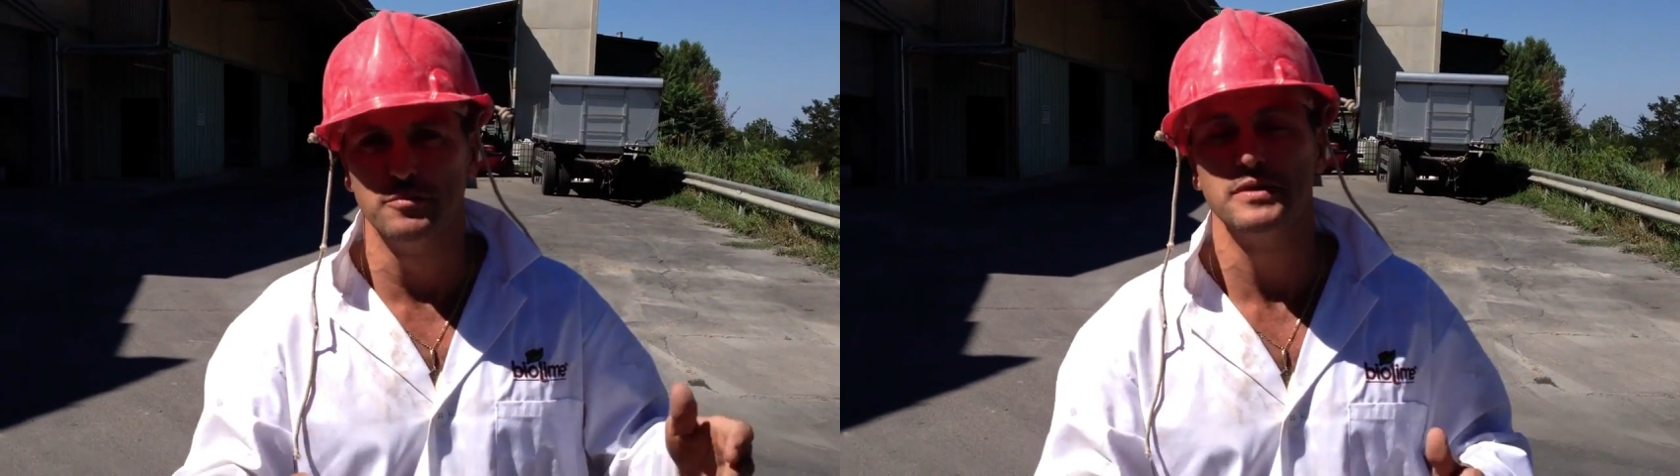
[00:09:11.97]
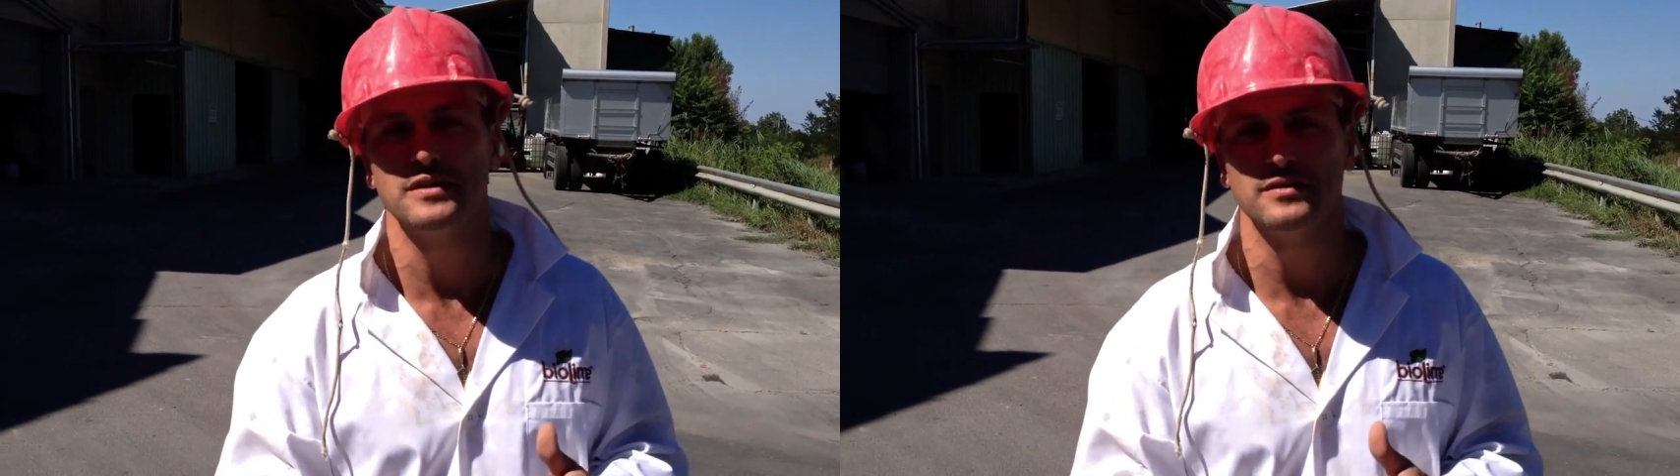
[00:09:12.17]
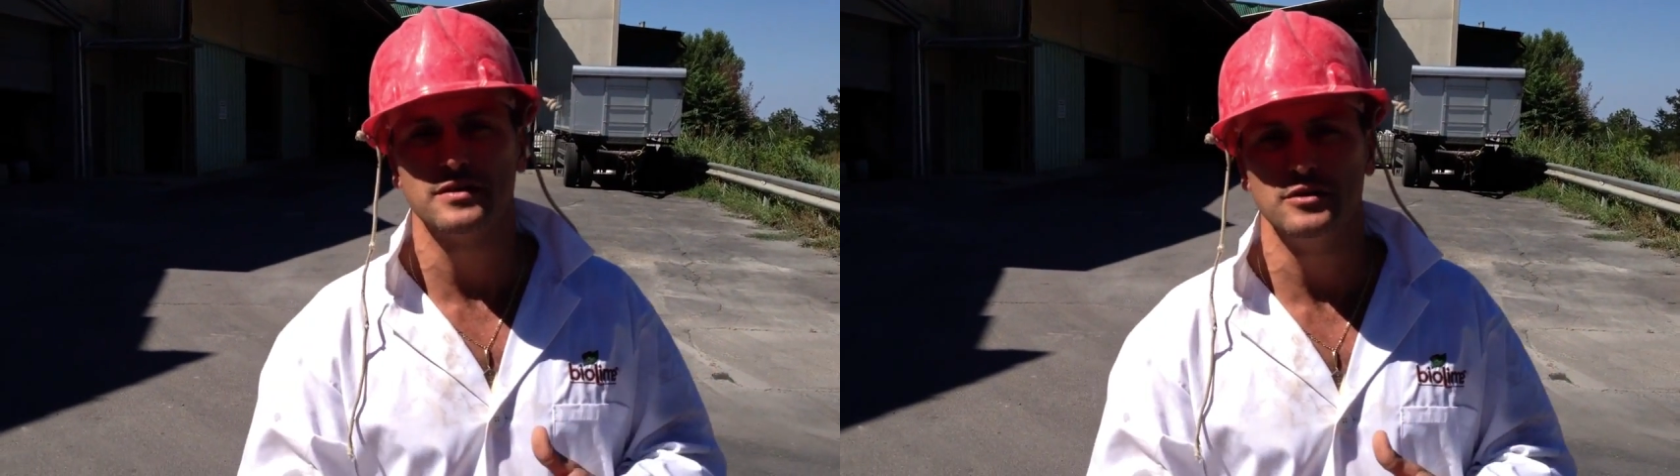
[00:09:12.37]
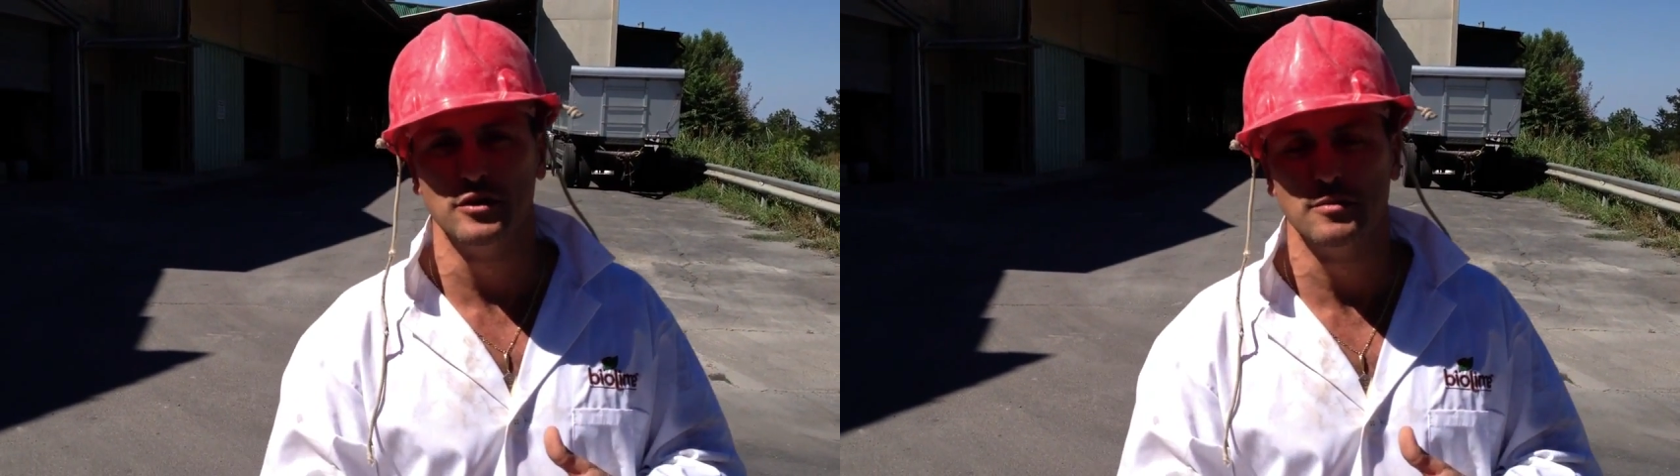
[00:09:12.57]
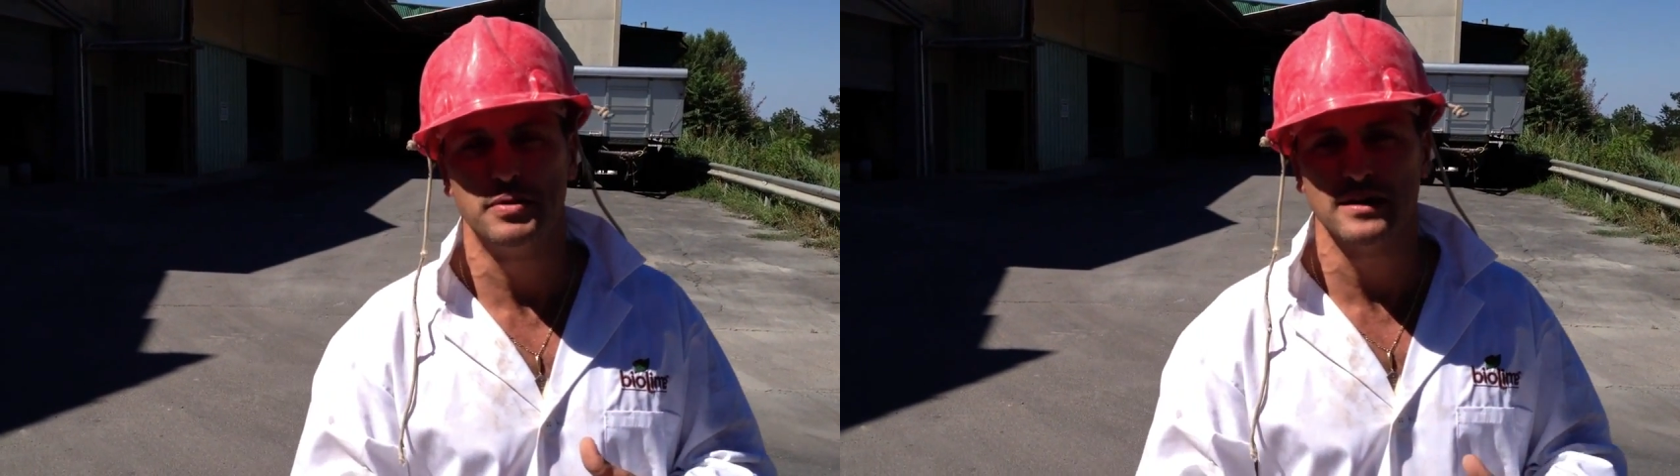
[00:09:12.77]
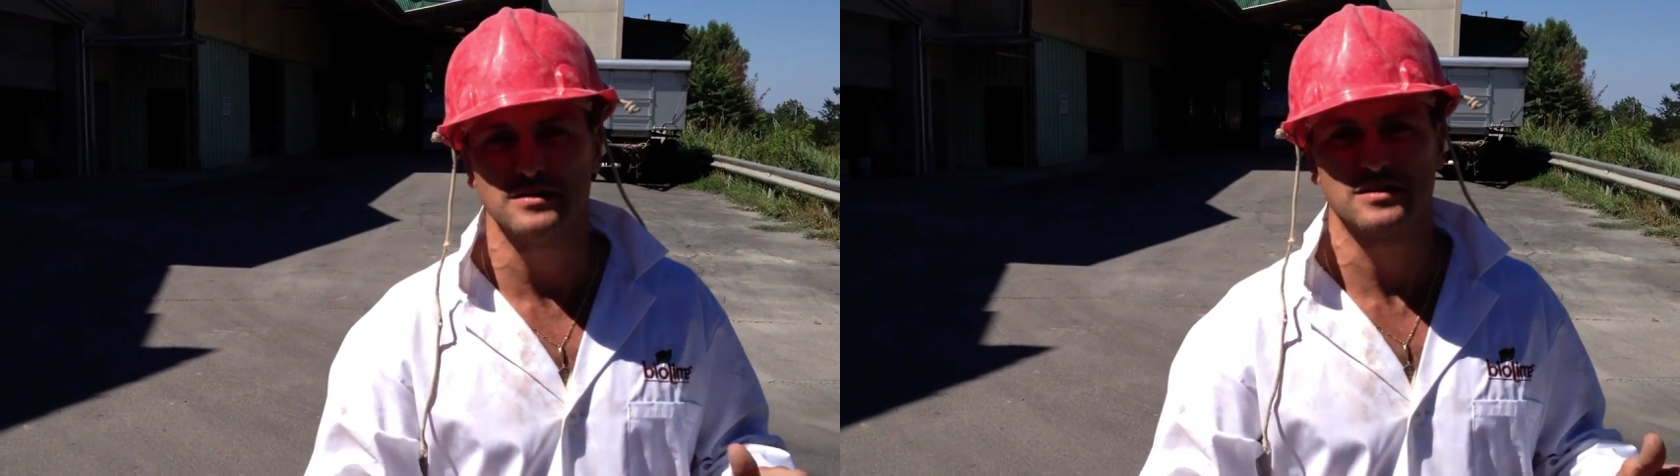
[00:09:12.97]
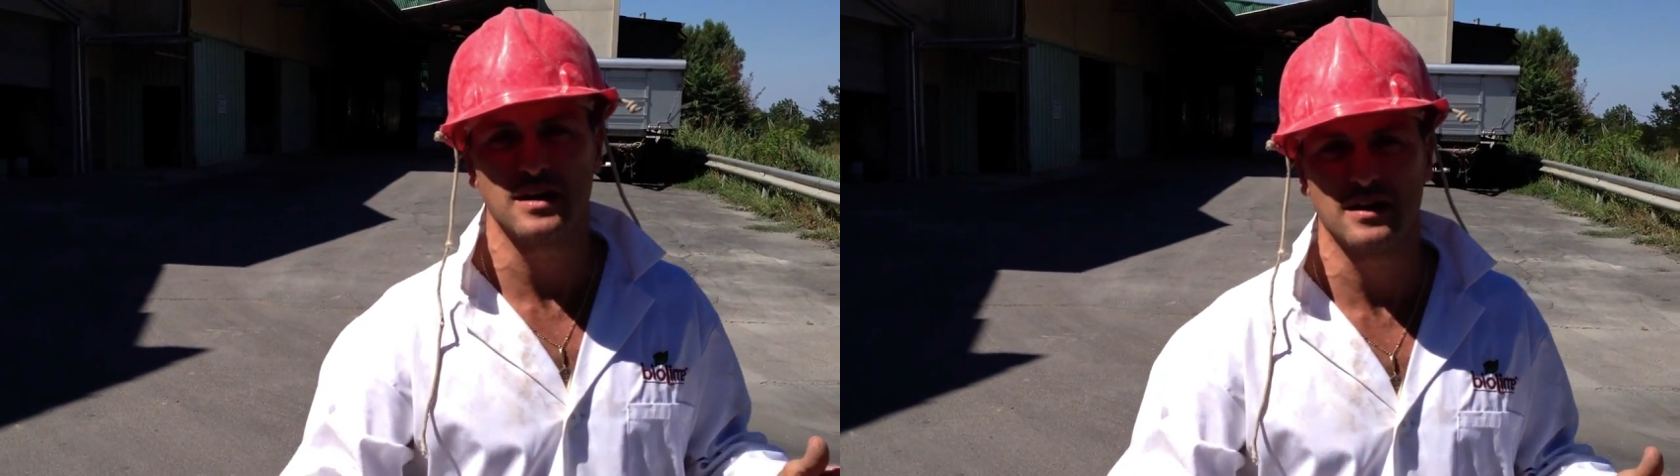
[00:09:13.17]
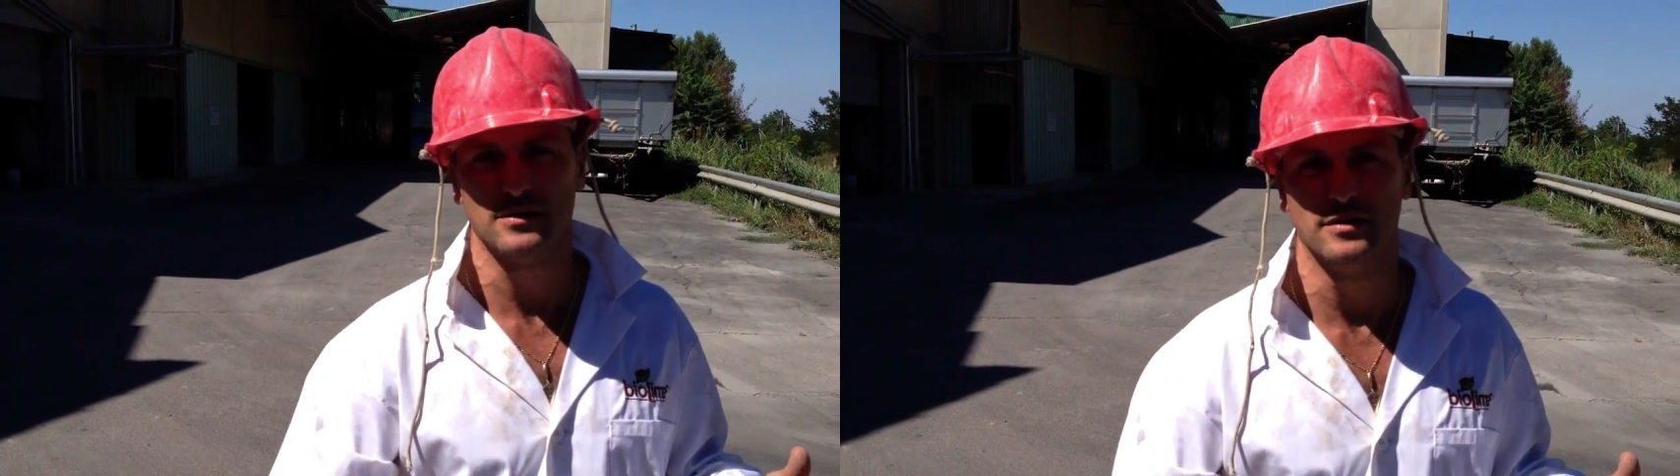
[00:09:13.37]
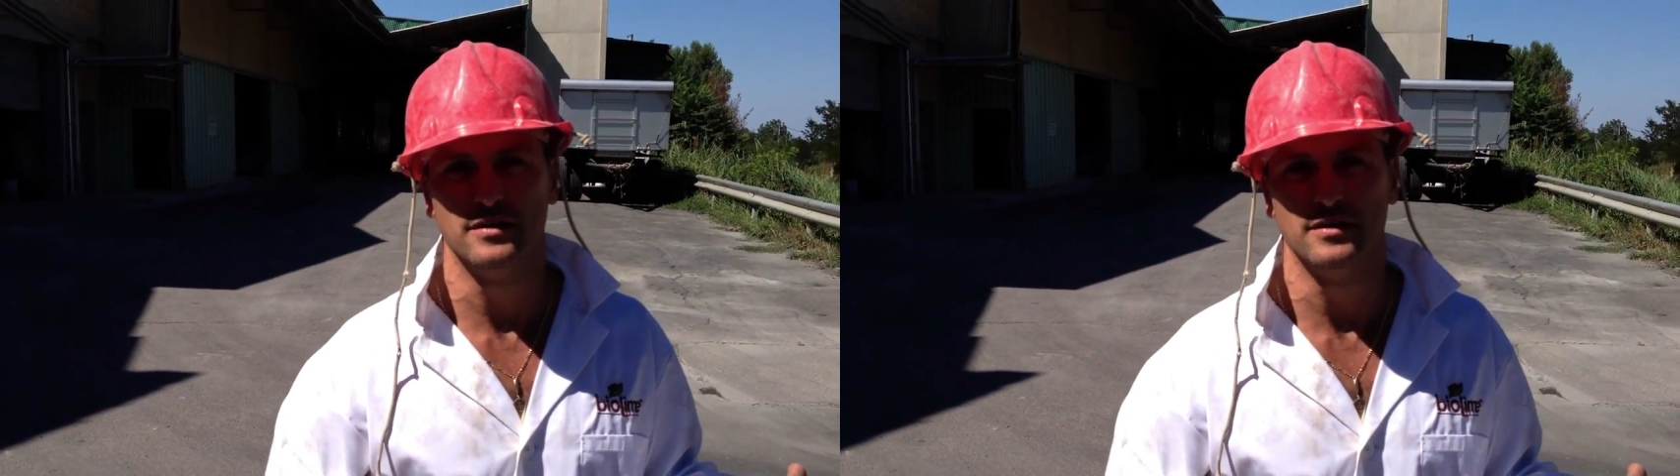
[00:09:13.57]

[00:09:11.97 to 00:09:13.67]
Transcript: meet the European standard.